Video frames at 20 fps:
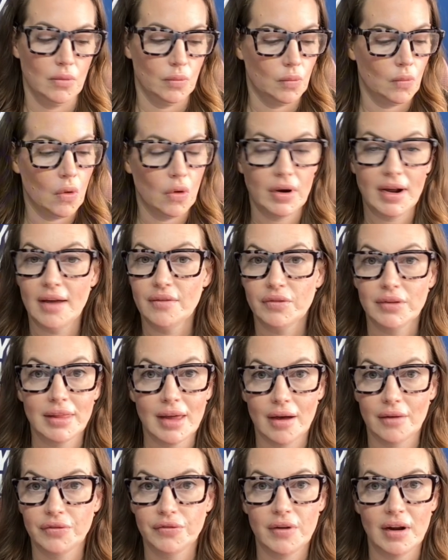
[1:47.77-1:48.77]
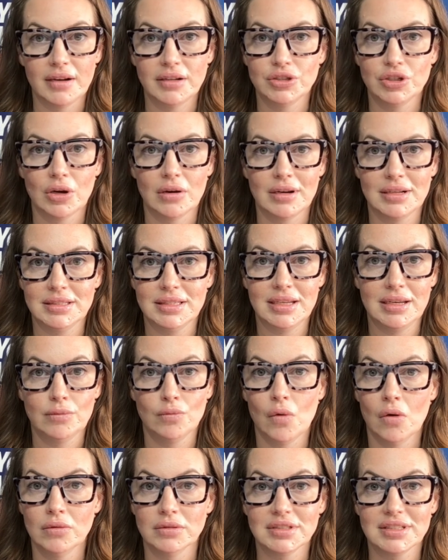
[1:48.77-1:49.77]
whatever that franchisee
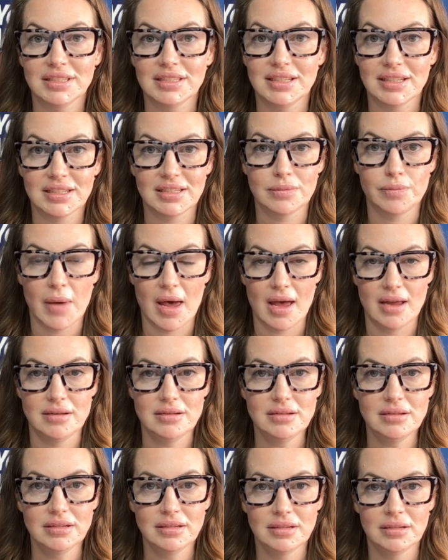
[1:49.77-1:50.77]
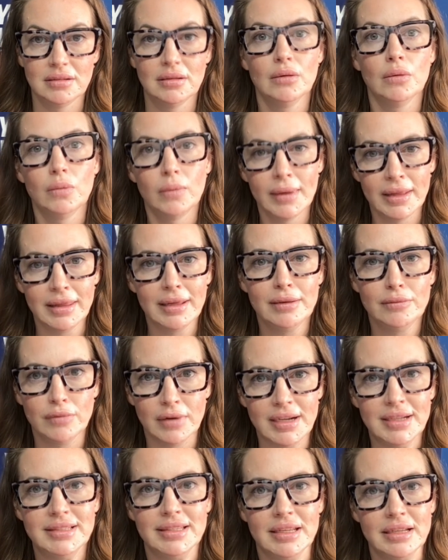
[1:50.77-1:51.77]
wants to spend, within
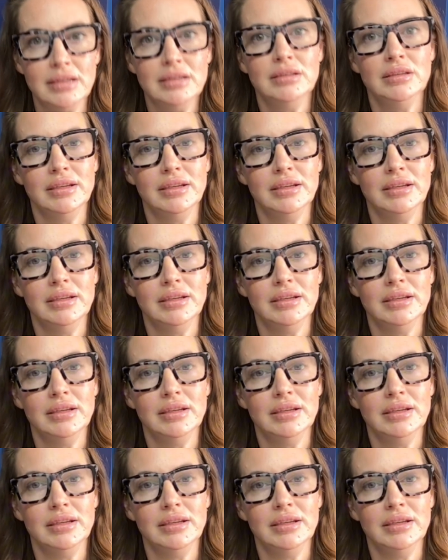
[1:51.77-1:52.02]
reason.